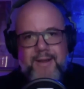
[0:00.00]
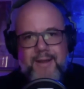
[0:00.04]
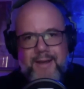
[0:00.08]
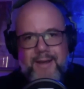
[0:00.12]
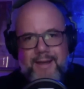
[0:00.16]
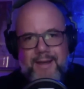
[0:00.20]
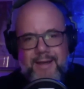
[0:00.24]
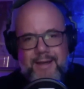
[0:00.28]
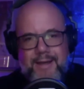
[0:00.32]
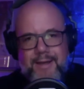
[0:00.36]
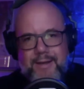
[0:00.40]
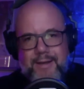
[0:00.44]

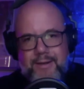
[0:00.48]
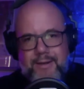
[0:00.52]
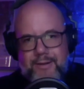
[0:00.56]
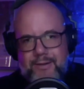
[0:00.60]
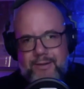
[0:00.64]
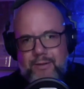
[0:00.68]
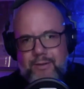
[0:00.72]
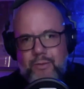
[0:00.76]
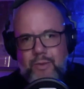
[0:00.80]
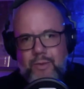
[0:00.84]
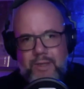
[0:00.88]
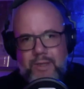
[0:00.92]
and
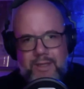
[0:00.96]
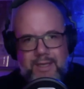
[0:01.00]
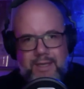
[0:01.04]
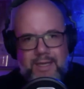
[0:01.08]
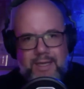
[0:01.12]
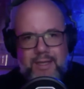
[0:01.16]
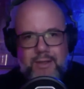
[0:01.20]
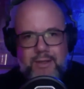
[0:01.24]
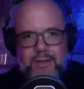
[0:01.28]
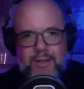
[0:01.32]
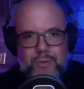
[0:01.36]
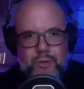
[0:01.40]
we
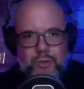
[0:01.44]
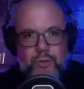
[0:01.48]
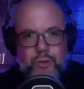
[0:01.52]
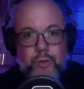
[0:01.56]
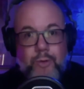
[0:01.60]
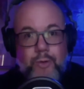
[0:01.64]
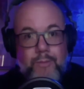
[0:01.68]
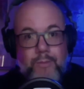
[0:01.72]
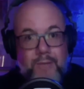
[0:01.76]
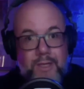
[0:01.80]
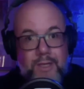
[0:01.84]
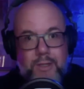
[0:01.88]
get them to
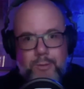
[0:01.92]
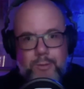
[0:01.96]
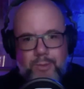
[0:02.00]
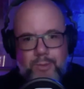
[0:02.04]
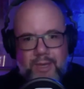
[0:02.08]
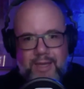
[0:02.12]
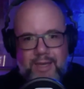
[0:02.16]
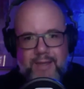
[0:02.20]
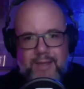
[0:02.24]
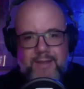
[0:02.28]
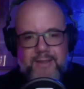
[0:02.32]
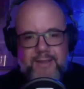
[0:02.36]
do a minute
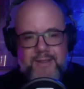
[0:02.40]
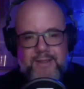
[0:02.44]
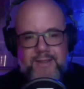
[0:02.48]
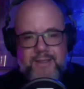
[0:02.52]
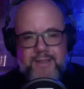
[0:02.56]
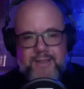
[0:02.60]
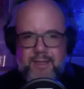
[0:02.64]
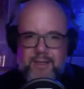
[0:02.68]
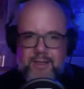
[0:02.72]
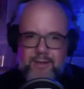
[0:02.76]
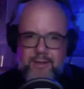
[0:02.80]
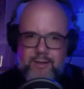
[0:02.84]
plank, and
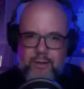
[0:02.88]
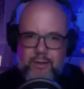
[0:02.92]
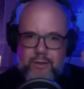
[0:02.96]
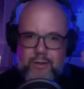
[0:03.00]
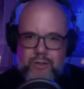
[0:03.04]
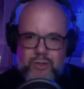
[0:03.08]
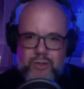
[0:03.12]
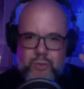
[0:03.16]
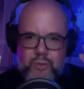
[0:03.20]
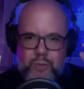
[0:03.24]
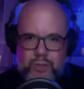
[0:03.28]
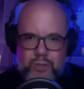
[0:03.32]
suddenly
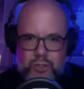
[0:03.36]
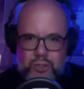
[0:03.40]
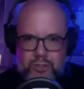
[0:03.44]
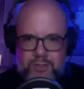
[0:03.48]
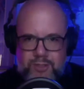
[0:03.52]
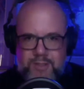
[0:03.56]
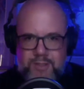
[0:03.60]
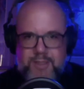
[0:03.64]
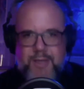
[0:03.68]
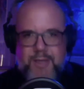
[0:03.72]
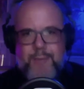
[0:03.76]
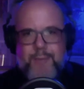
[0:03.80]
those
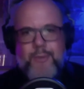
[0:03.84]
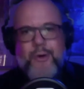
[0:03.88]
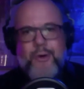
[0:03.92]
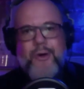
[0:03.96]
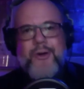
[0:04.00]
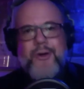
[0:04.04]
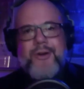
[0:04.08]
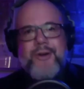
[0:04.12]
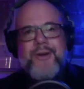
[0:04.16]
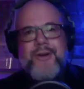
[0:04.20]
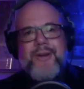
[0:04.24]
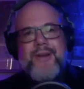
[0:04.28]
switches come
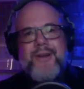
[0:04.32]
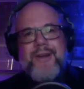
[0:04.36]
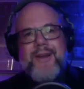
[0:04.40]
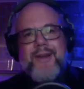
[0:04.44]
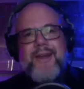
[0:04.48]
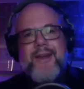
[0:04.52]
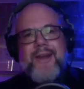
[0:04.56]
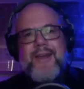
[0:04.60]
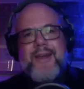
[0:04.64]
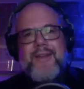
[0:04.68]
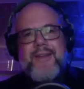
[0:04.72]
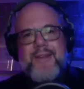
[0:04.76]
on
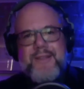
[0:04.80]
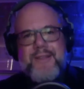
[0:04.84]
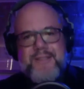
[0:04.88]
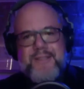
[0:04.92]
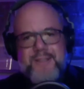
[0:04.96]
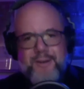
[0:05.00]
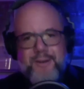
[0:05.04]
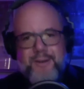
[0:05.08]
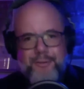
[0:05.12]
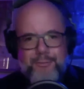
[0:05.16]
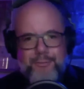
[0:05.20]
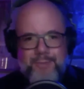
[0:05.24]
and that
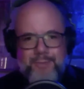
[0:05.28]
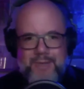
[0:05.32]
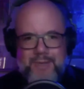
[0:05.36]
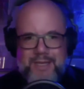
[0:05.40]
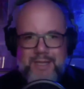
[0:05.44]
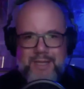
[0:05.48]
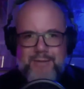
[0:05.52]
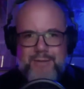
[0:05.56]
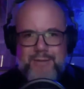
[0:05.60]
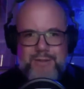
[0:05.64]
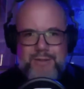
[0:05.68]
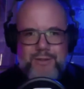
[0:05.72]

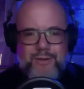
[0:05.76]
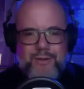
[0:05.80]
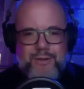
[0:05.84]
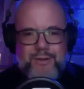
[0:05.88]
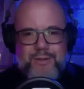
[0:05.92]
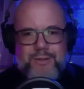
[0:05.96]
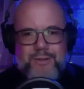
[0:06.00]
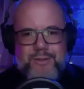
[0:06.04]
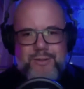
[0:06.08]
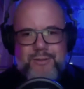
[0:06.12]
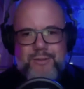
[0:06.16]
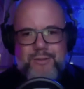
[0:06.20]
self-belief
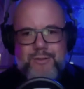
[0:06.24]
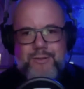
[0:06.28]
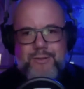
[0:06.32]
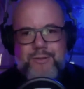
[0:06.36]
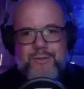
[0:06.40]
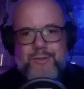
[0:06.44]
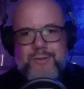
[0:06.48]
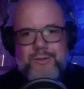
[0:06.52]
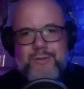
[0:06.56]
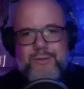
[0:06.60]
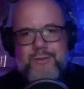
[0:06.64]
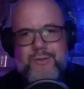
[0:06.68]
starts
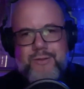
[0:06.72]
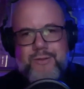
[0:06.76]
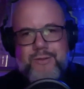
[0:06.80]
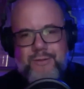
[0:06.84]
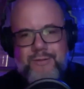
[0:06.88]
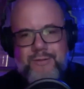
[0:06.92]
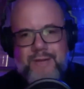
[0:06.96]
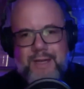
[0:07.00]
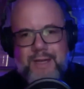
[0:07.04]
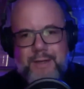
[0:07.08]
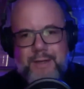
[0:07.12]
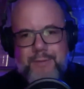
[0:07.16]
to, to
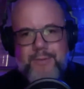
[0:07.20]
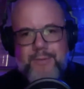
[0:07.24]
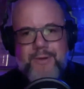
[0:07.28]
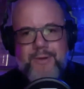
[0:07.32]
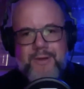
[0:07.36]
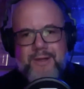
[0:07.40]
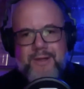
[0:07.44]
develop.